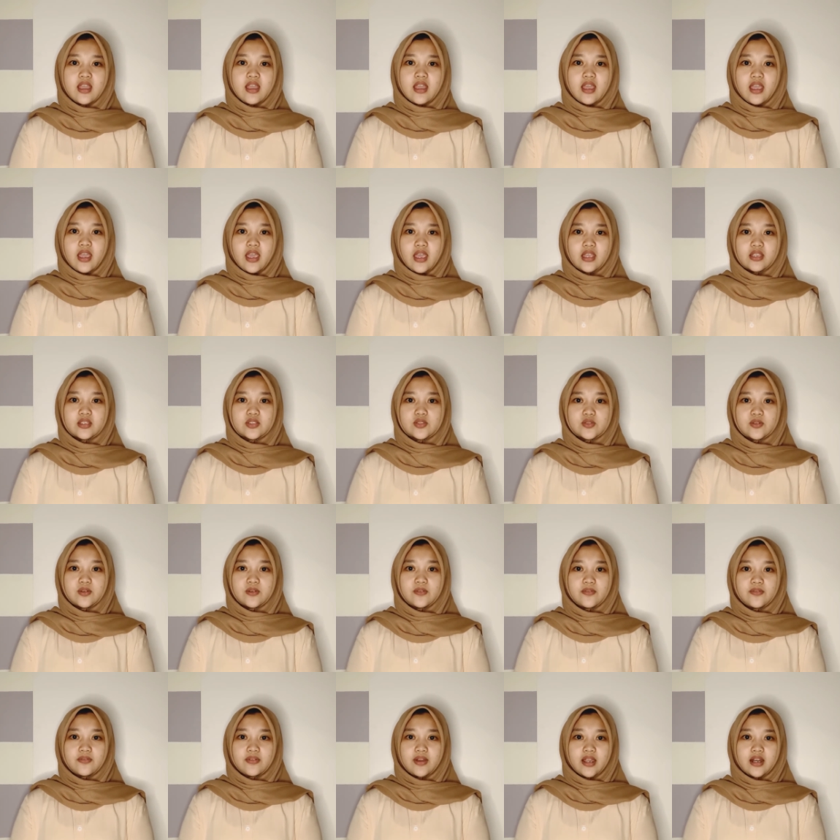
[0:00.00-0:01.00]
and so
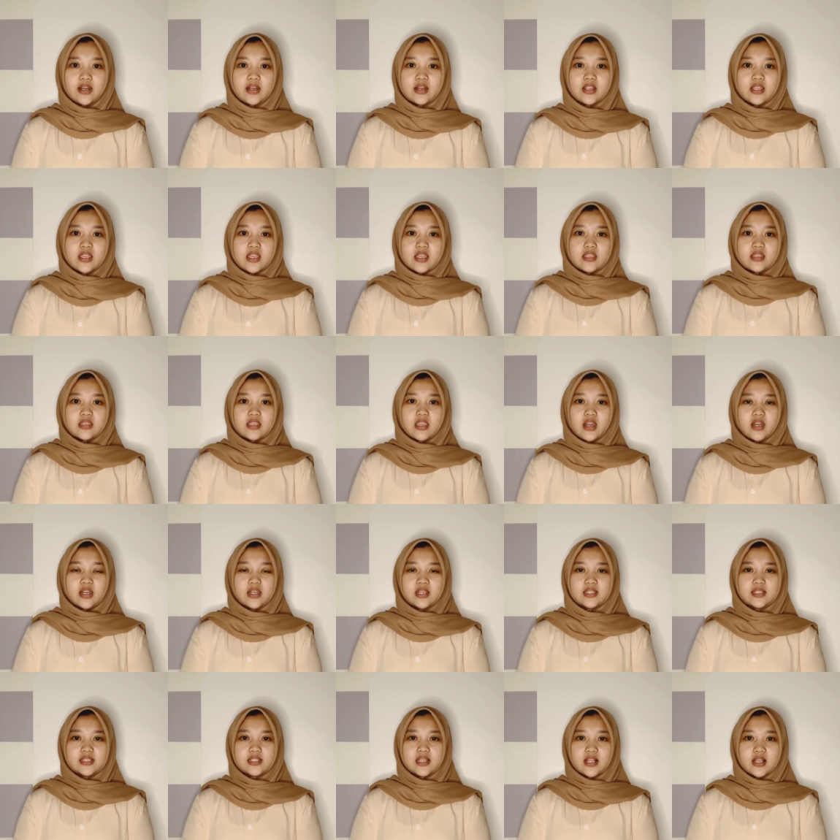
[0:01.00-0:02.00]
far there is
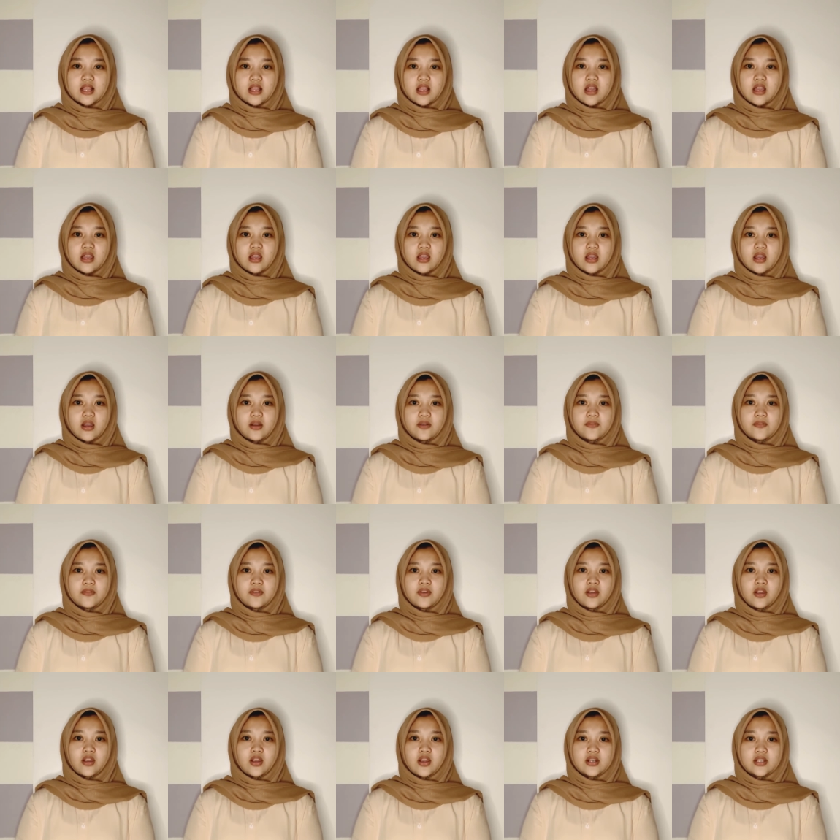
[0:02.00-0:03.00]
a lack of
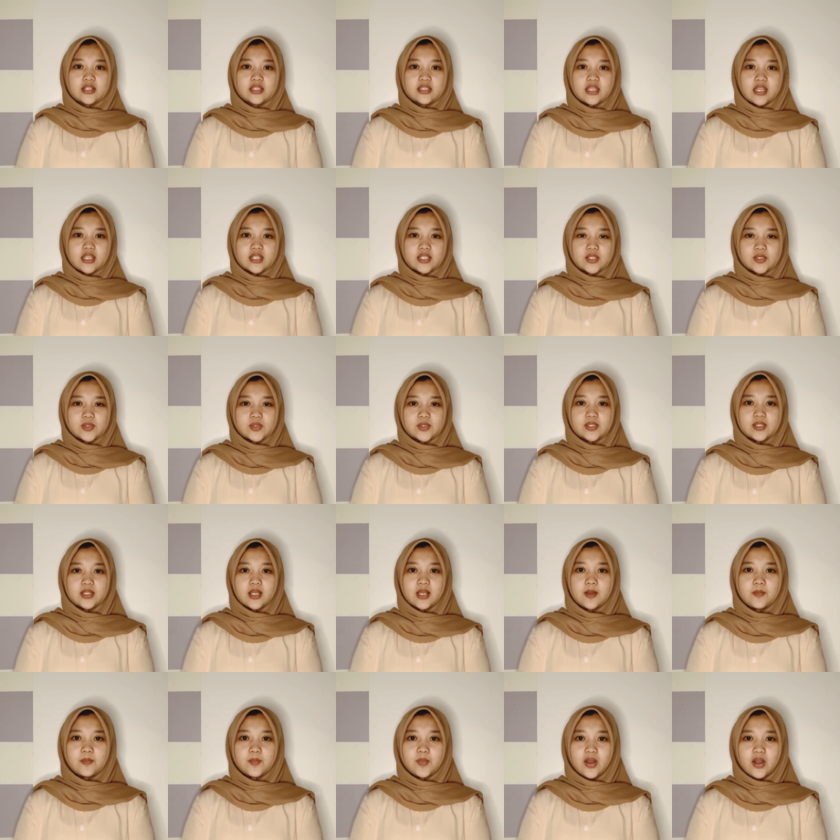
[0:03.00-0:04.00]
consensus
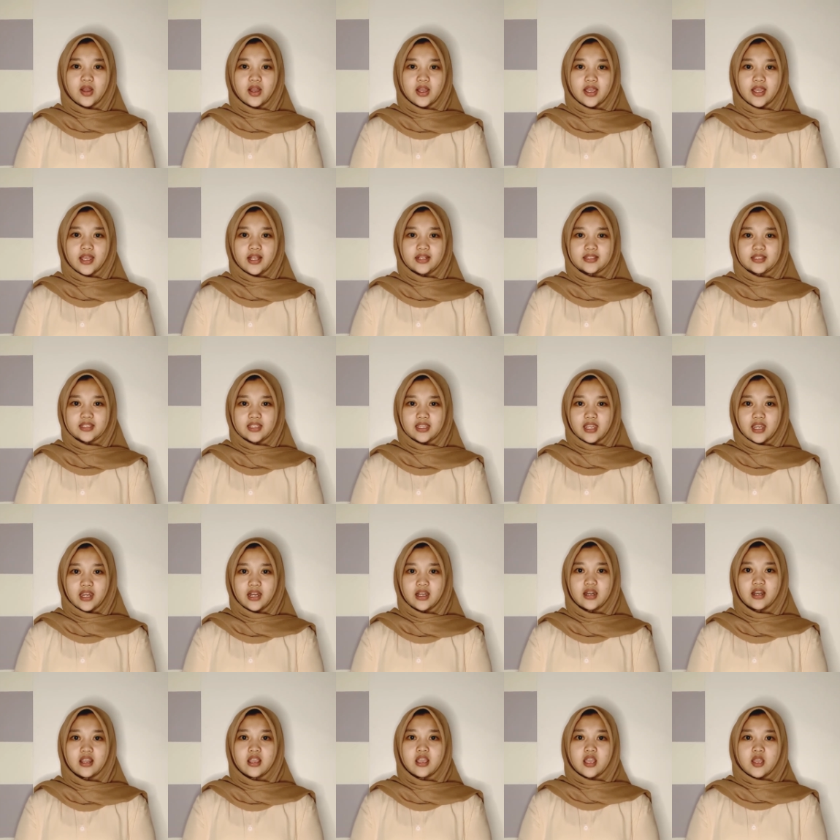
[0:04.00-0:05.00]
among healthcare
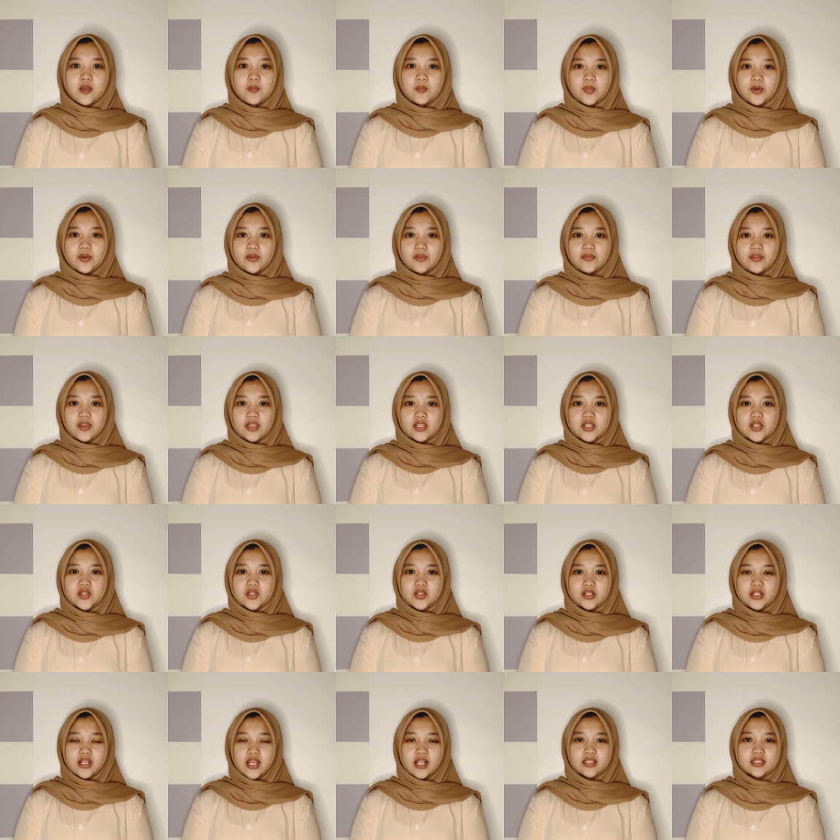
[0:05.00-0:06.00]

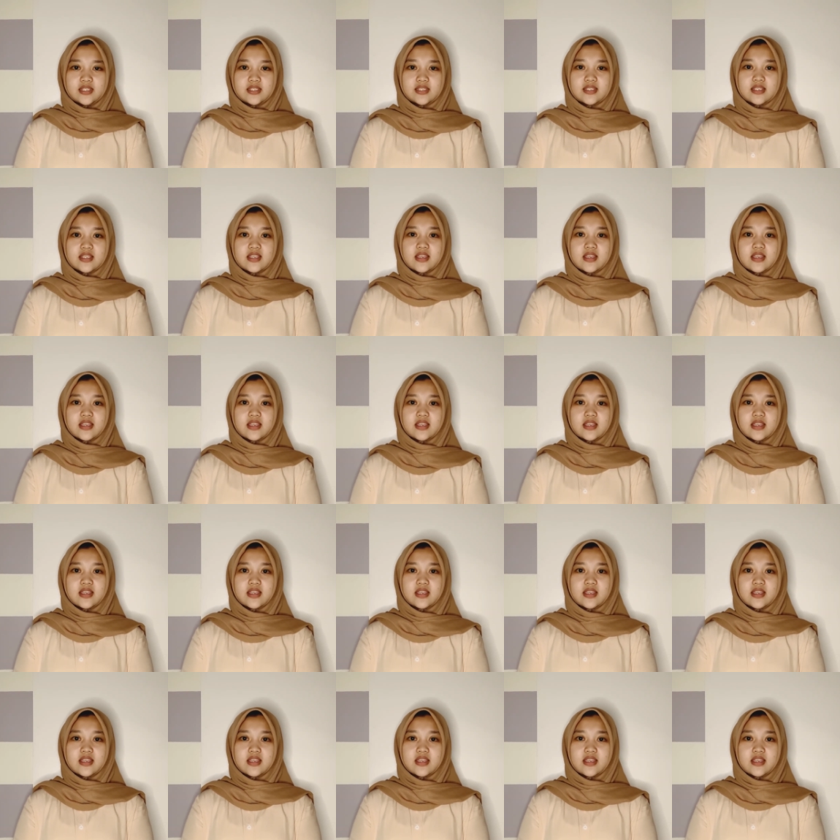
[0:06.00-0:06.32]
professionals.